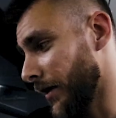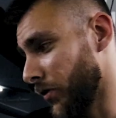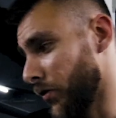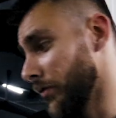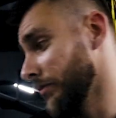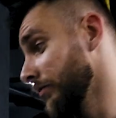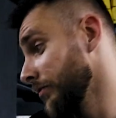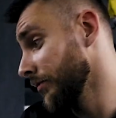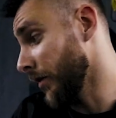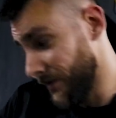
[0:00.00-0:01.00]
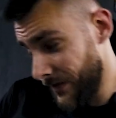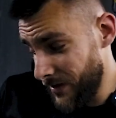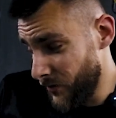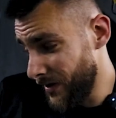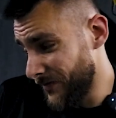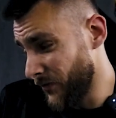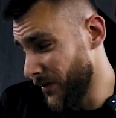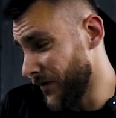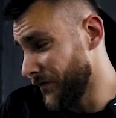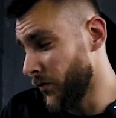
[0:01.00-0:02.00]
I don't know. I'll take a rest for
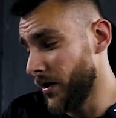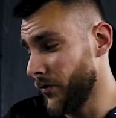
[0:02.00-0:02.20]
like 4